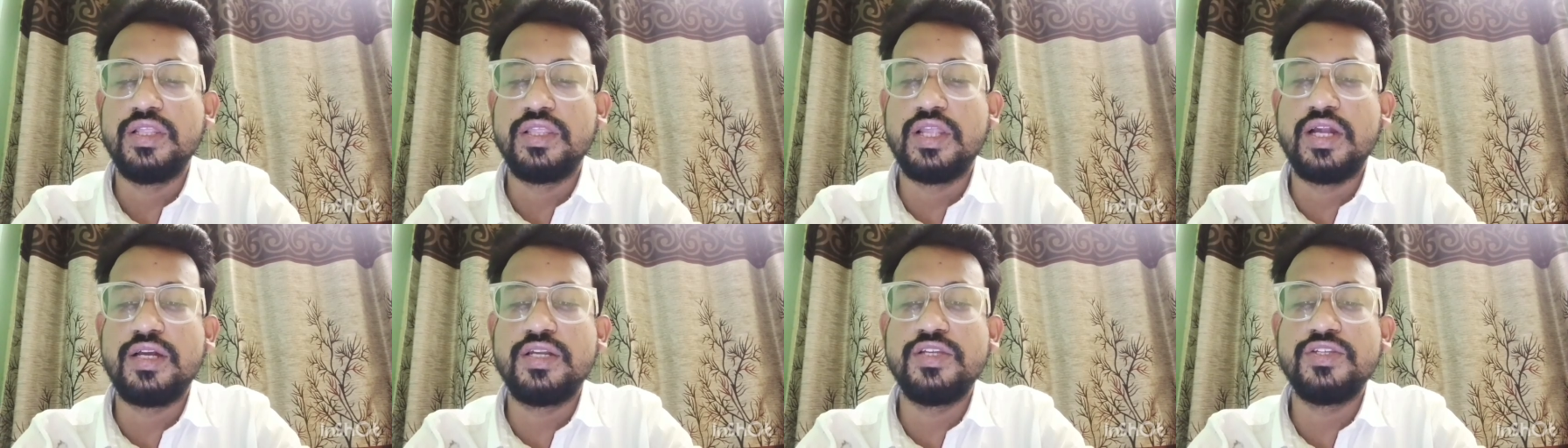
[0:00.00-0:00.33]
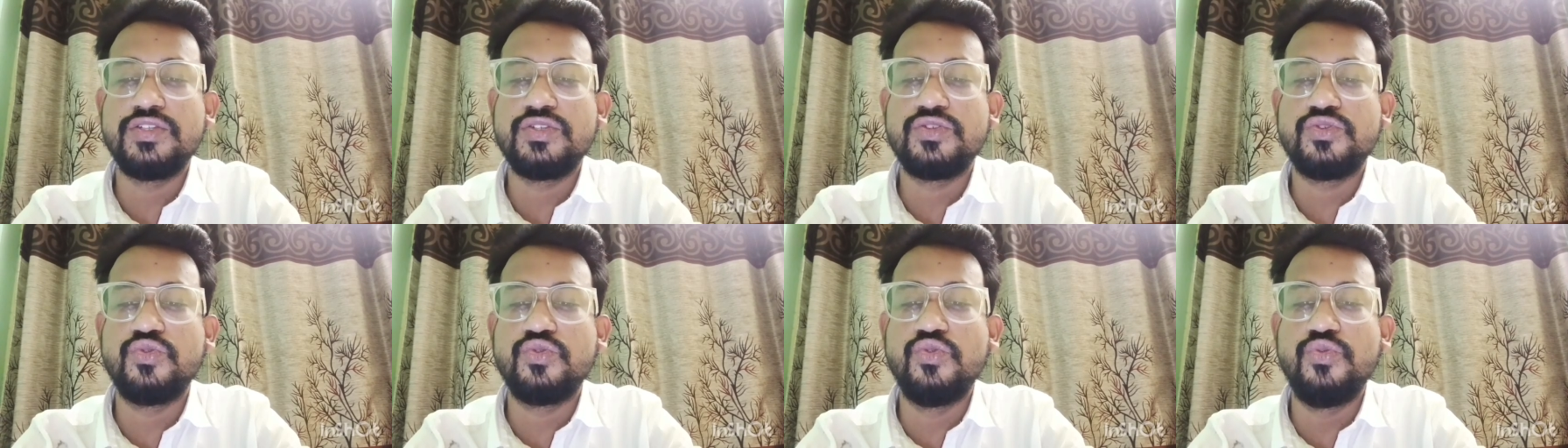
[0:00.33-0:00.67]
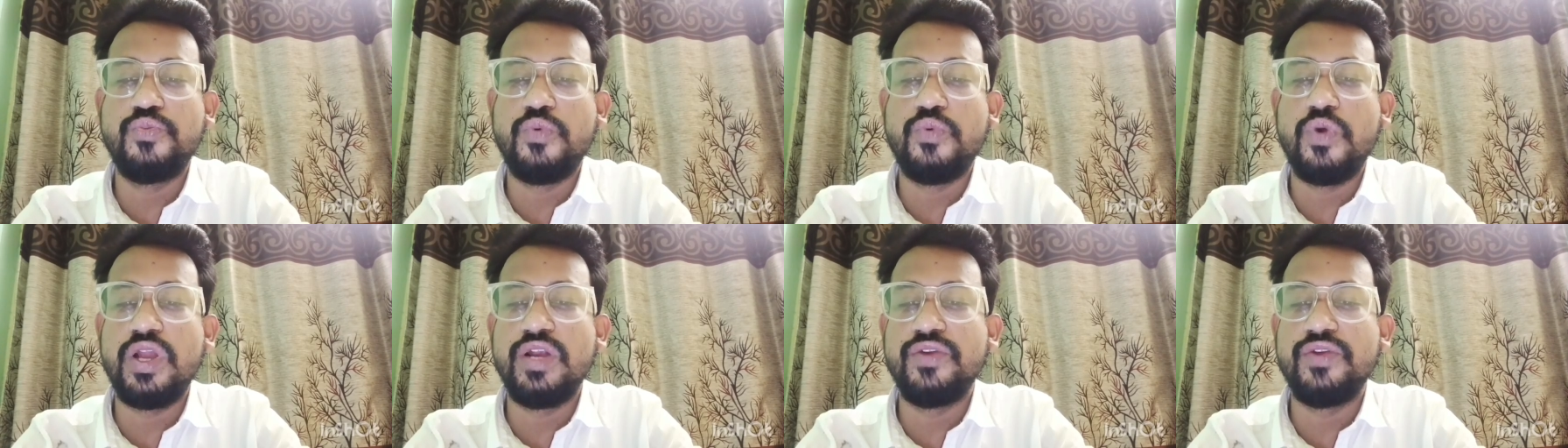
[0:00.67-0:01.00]
that is
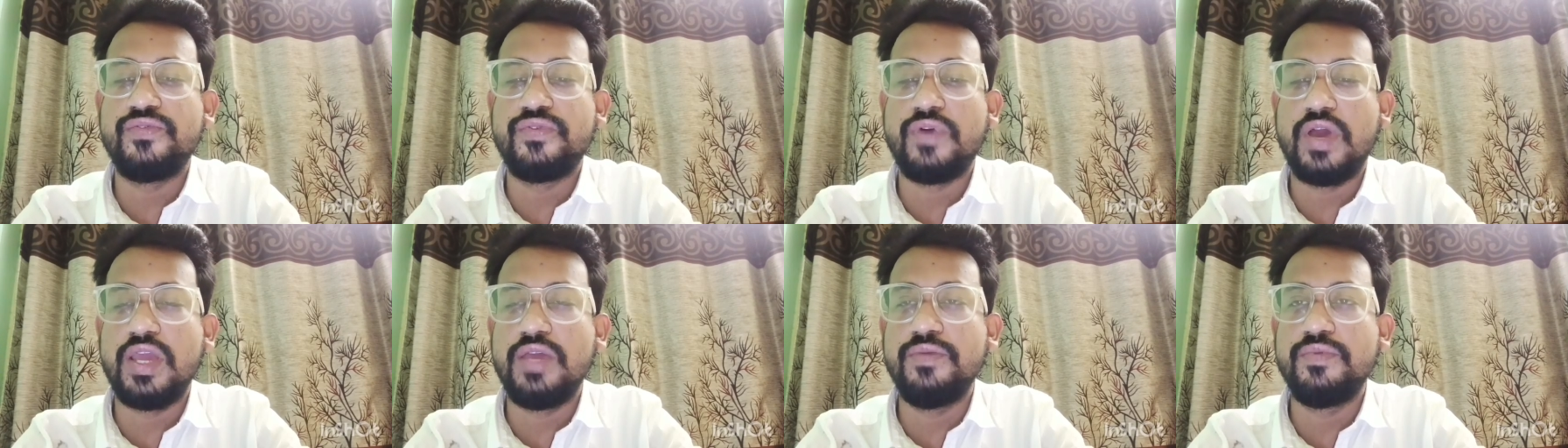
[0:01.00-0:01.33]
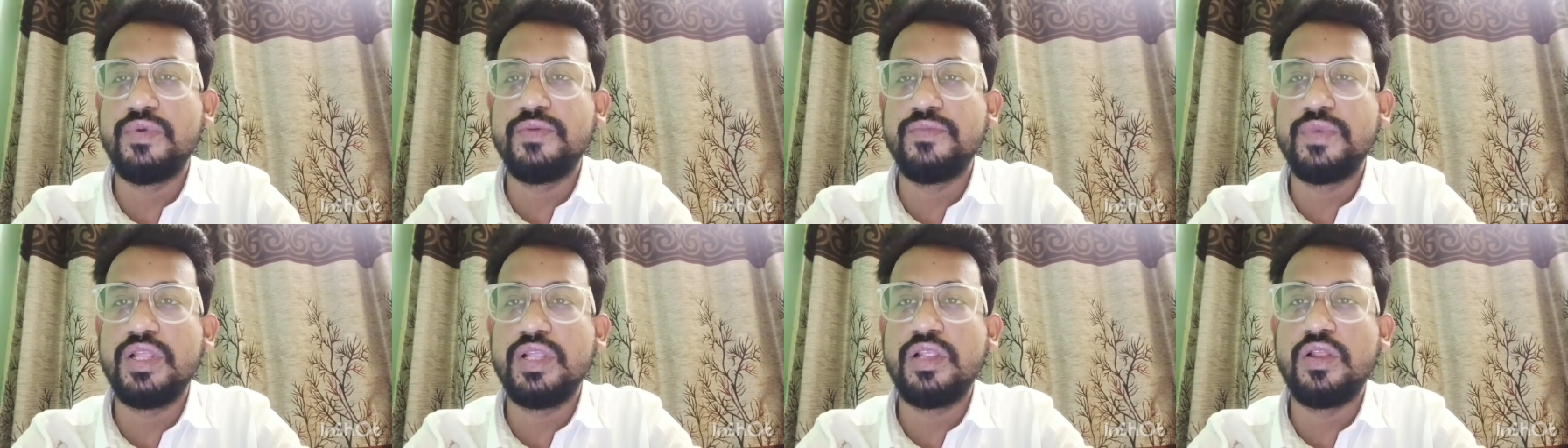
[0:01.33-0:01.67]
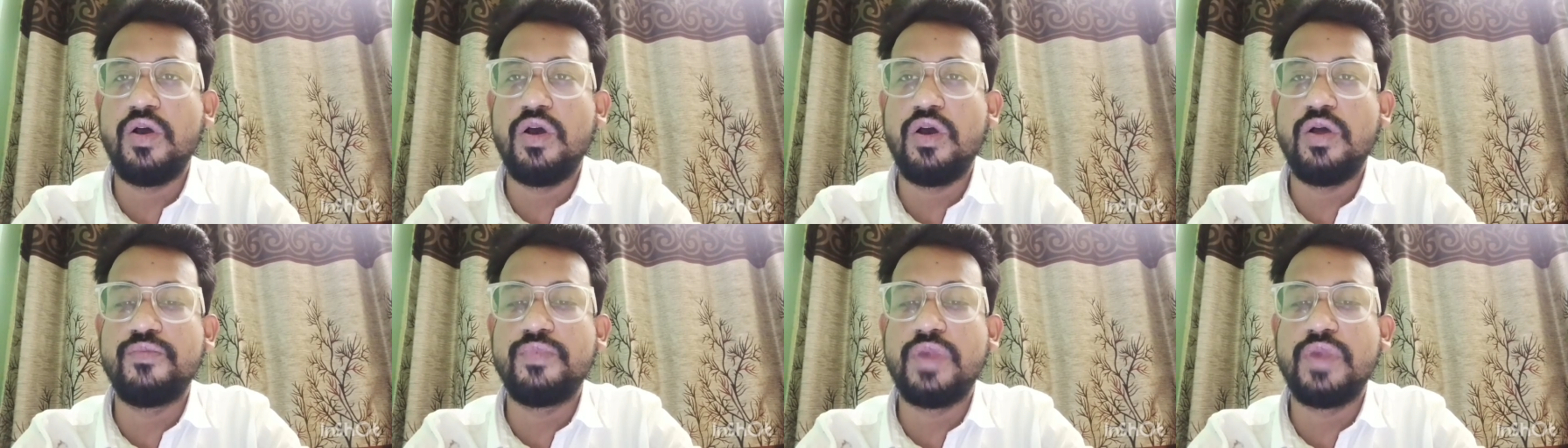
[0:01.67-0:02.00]
2.5
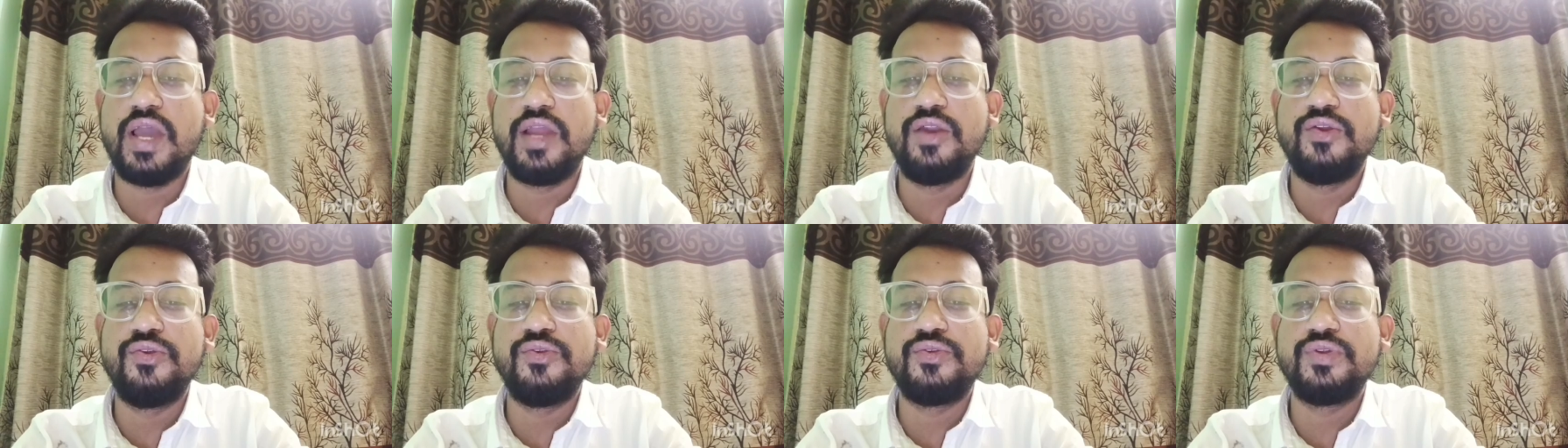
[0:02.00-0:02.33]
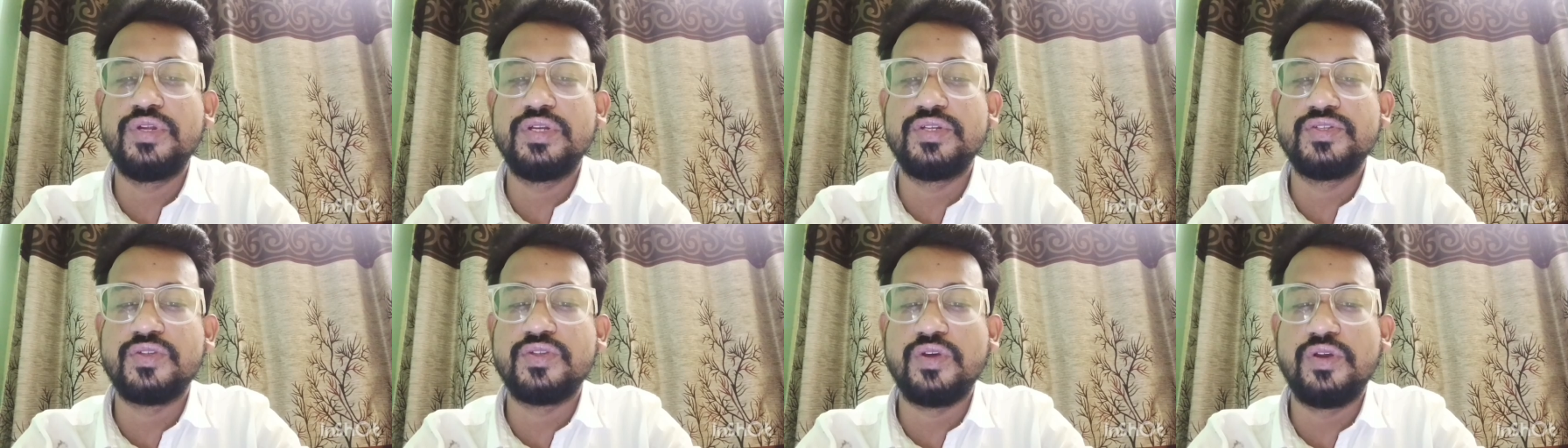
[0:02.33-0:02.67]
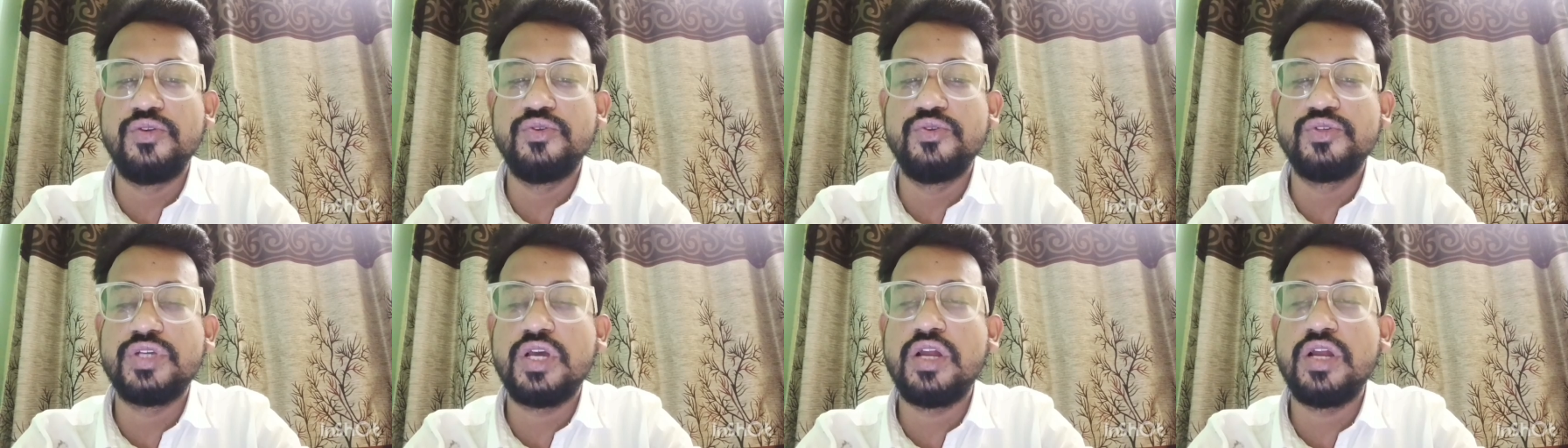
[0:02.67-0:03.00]
ml of diluted
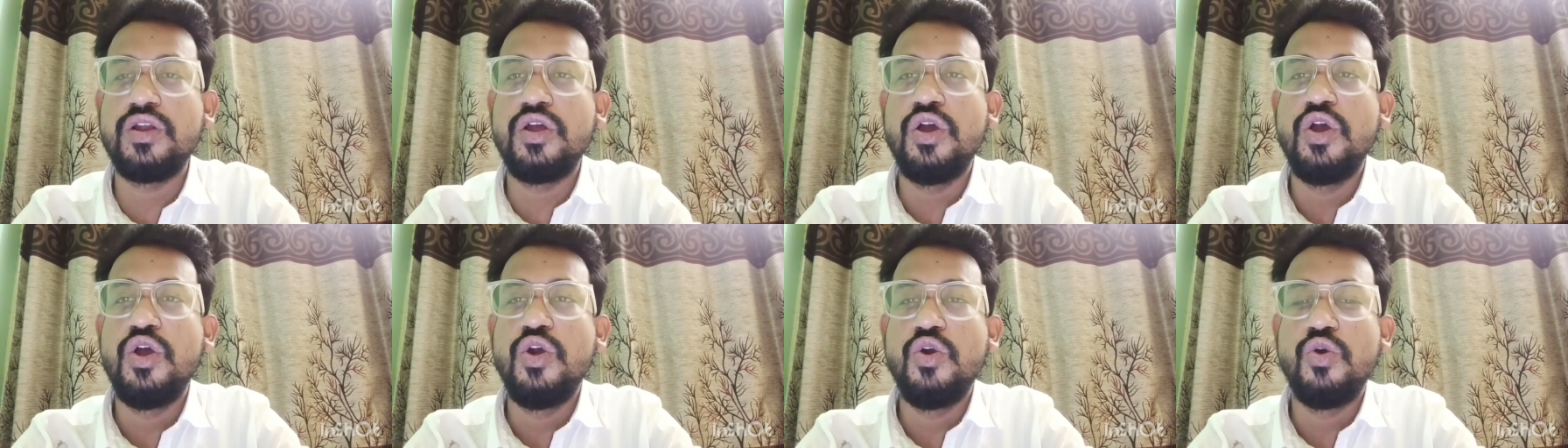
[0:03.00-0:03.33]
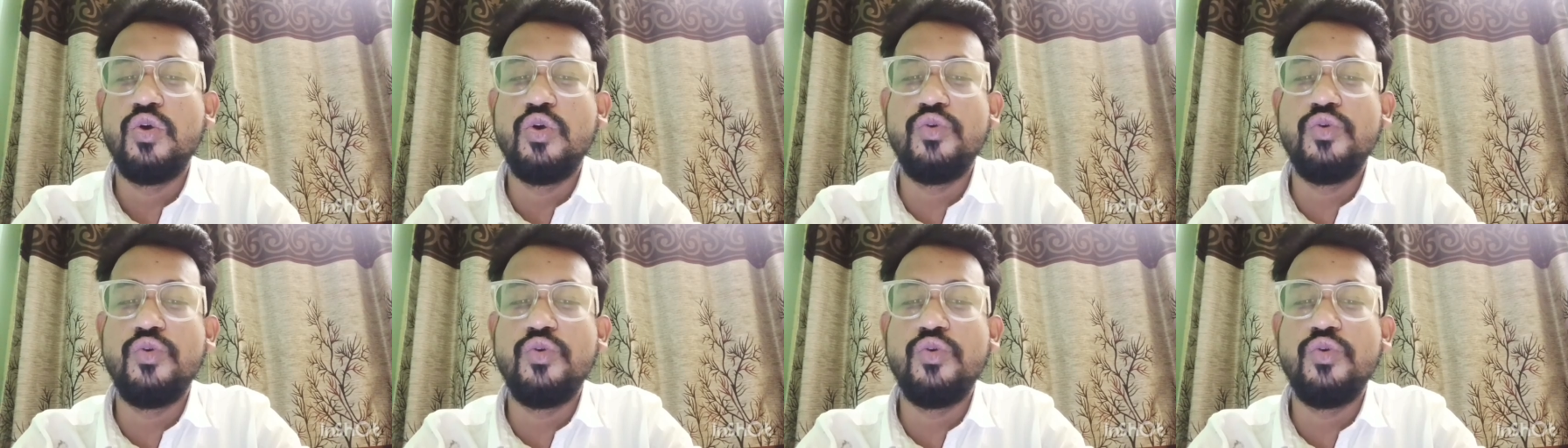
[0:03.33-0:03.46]
solution